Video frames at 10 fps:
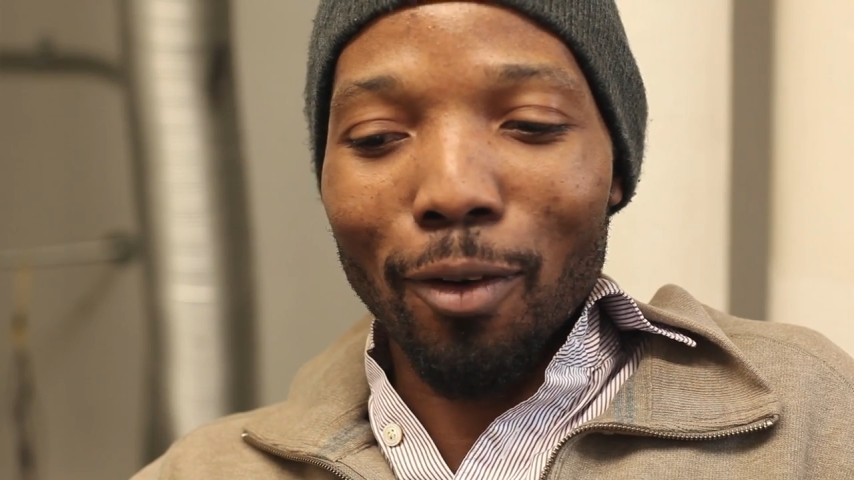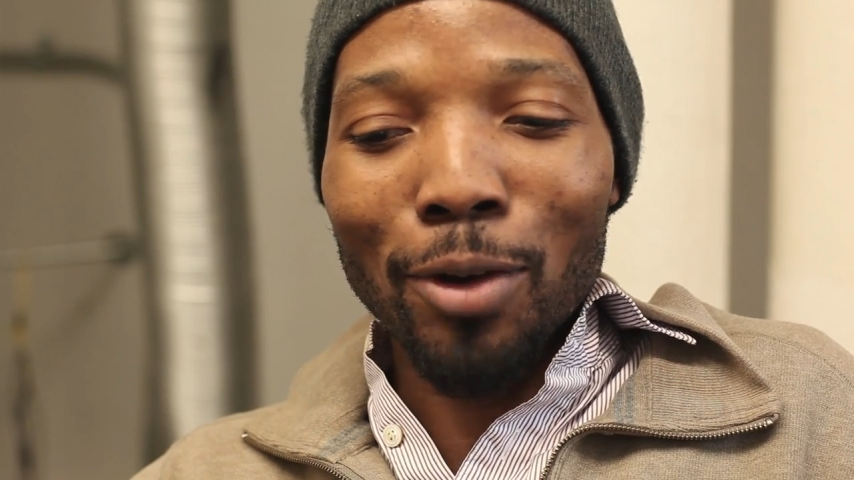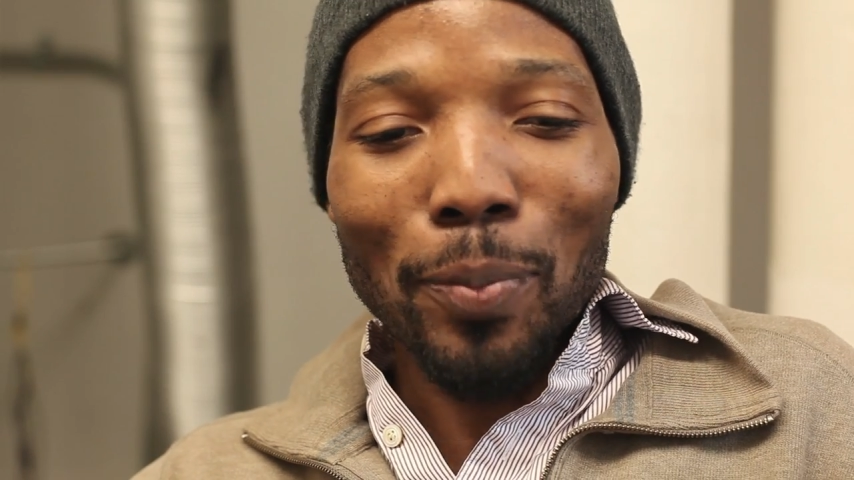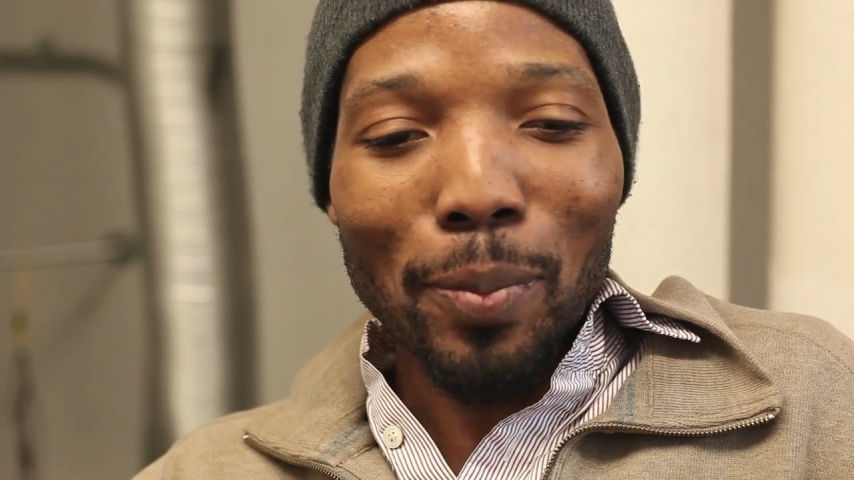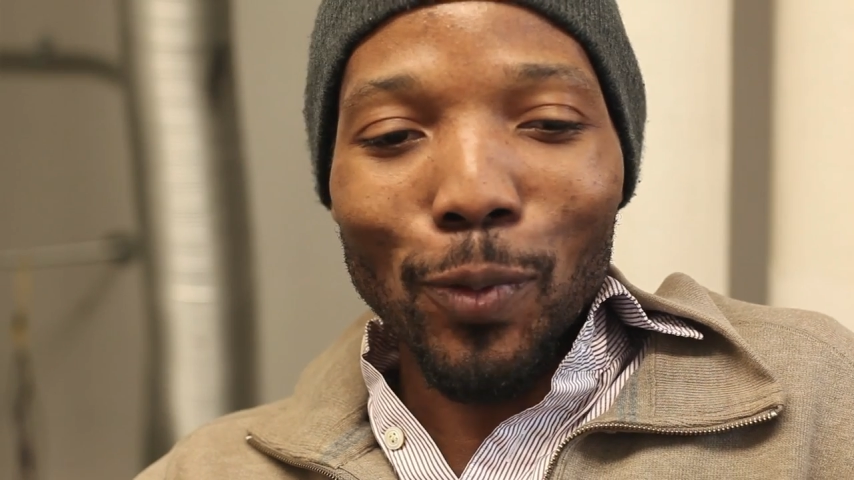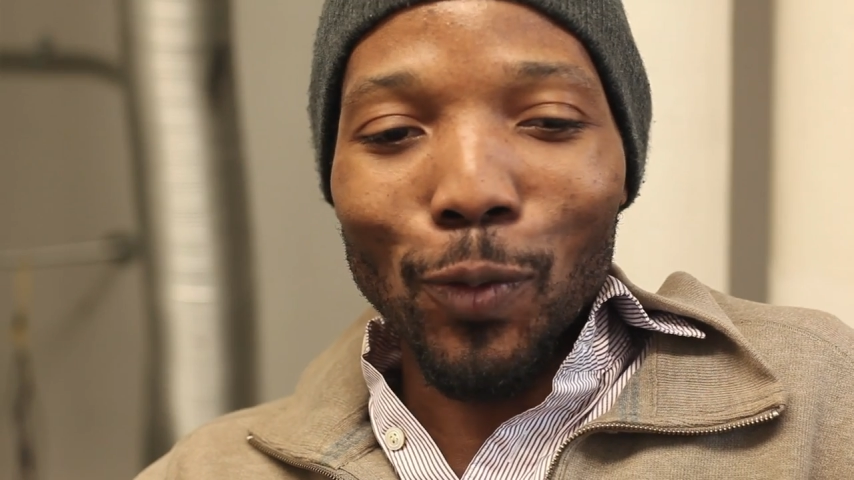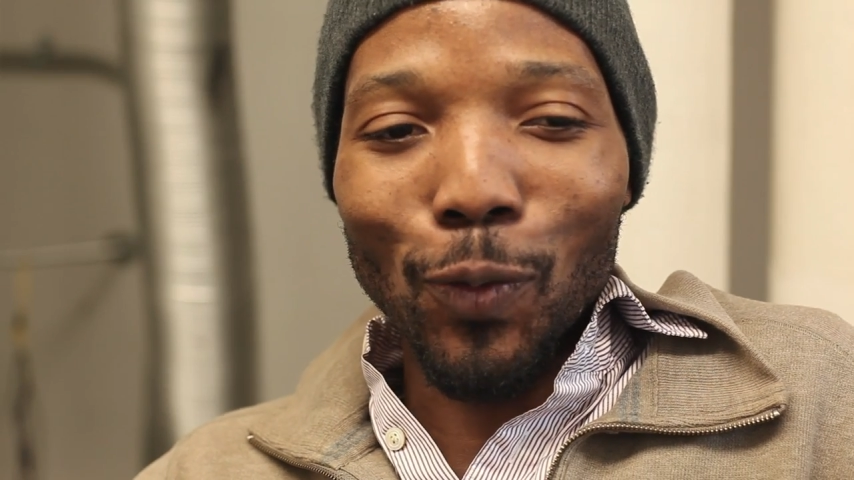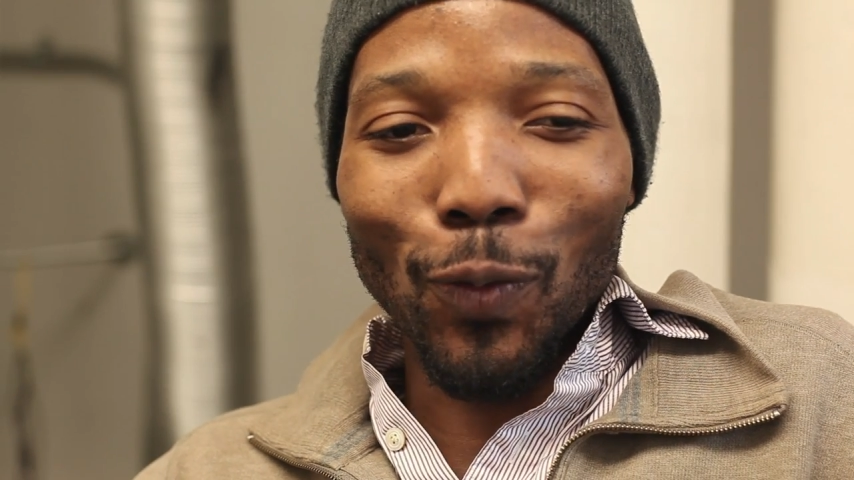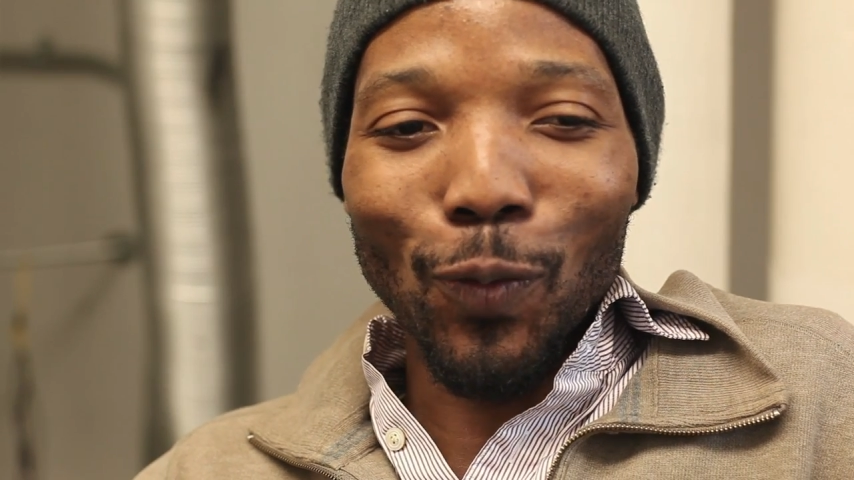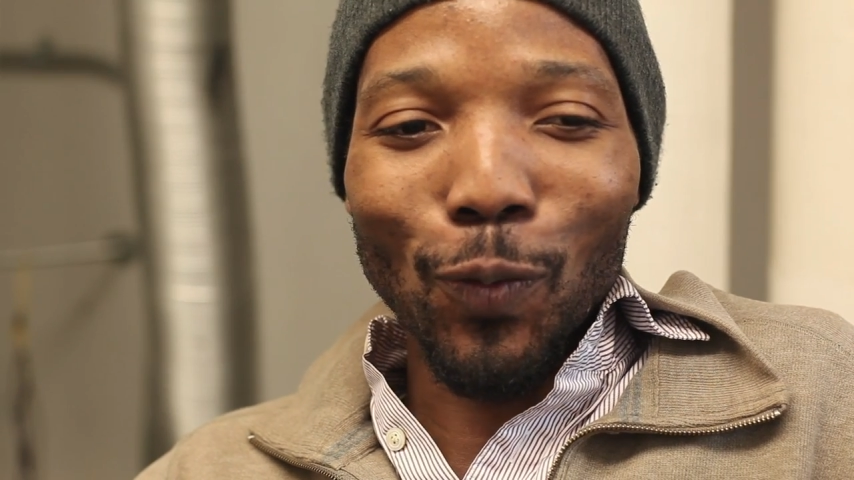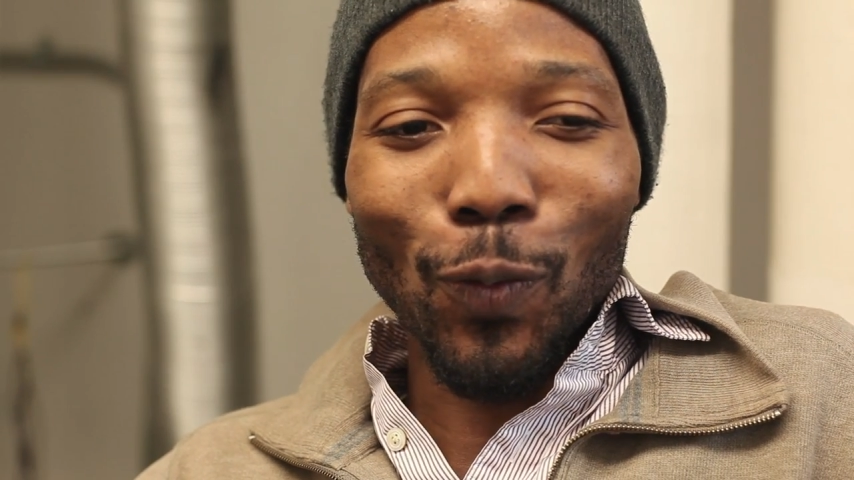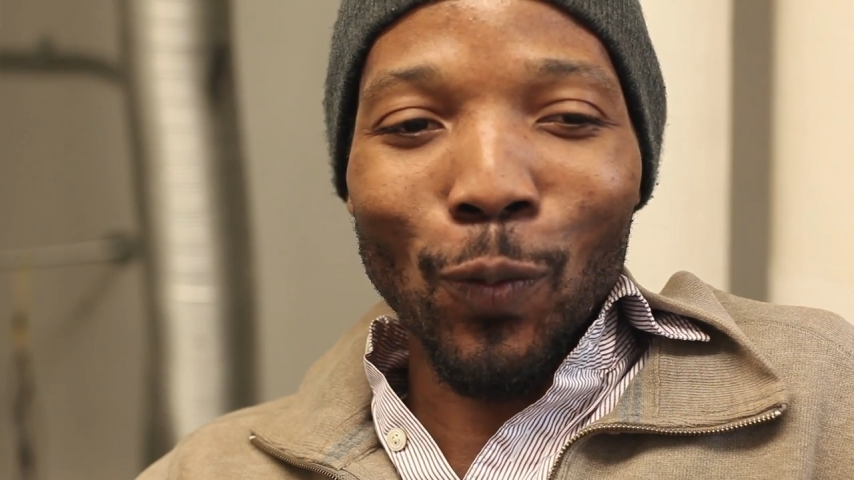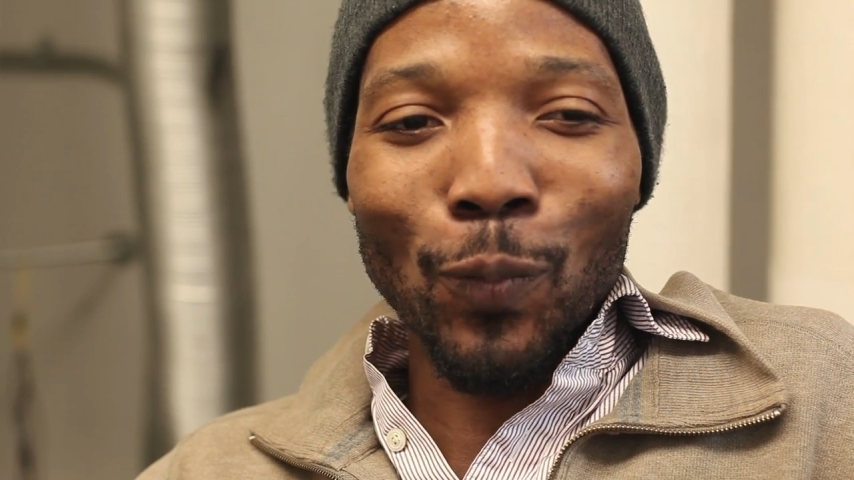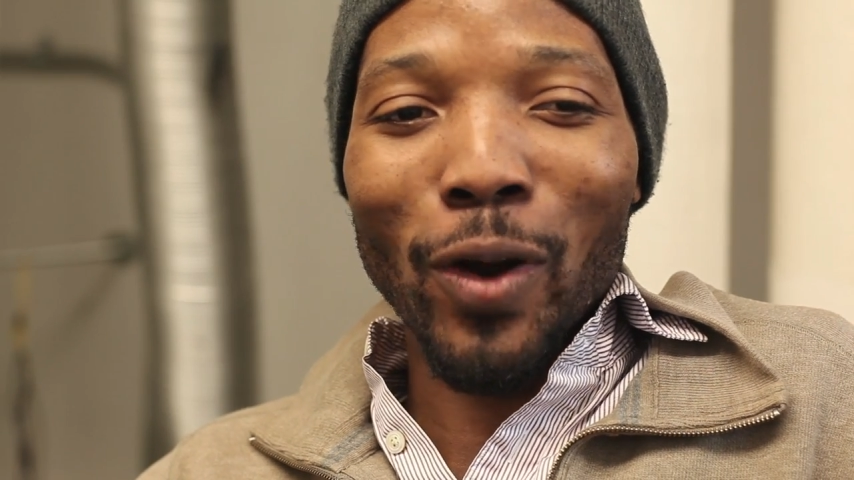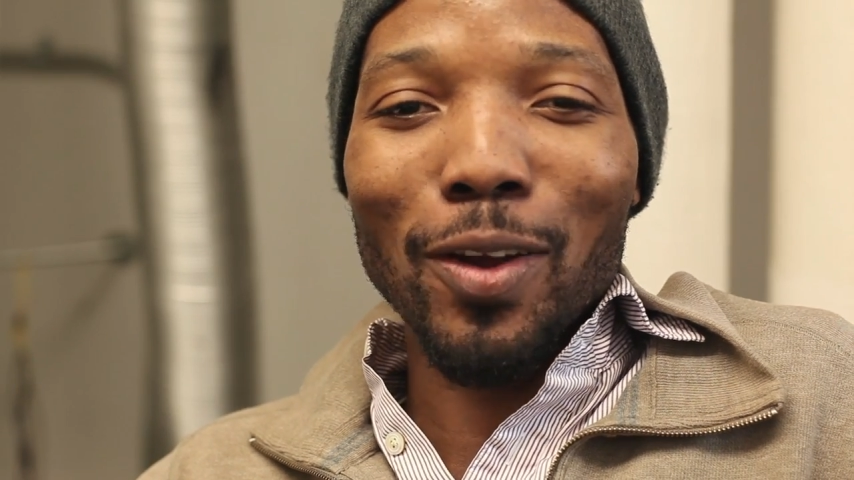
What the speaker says: only people who